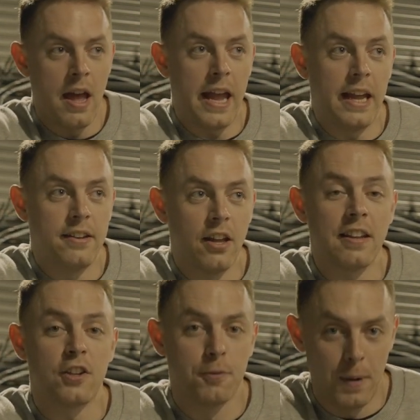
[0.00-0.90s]
it does
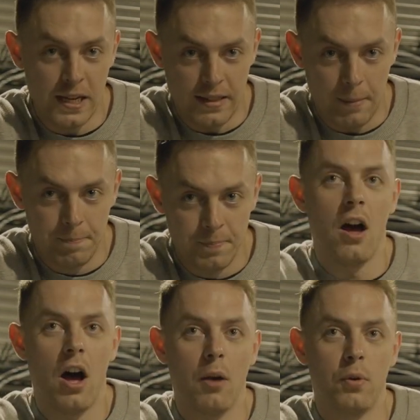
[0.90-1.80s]
explain them.
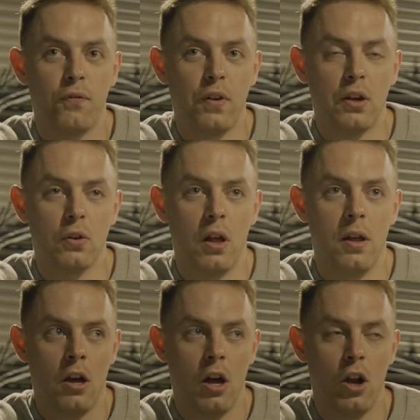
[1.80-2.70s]
I would feel
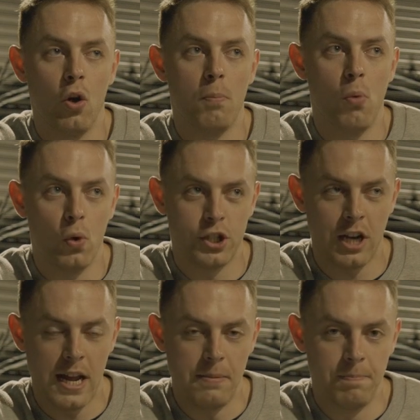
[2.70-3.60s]
a lot more
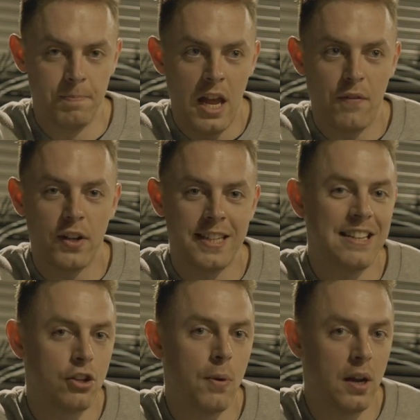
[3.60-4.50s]
shame if I
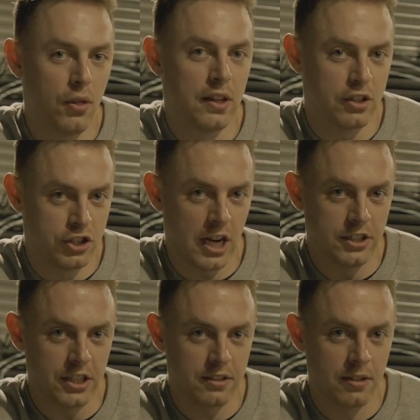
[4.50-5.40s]
didn't do anything to
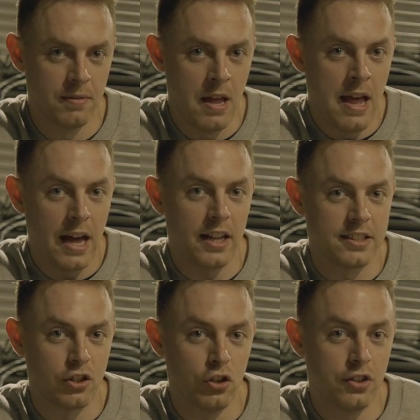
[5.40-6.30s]
change it. And I
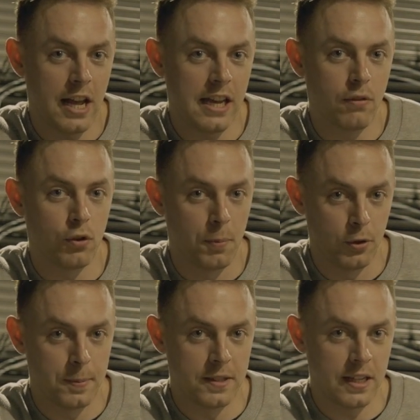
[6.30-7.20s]
couldn't take
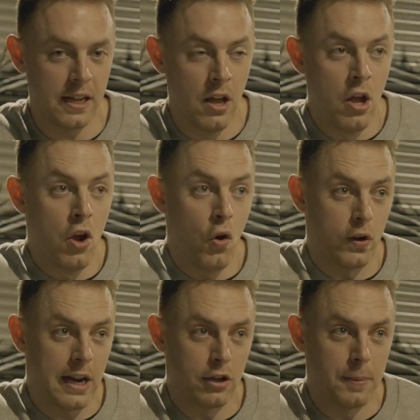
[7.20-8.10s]
responsibility or
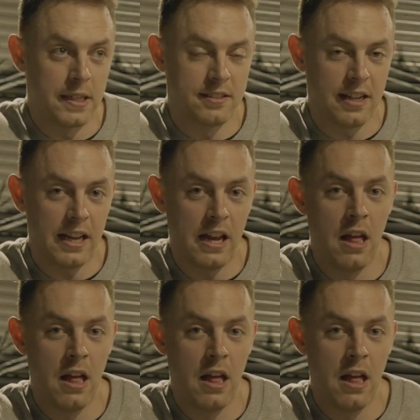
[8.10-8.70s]
accountability to say,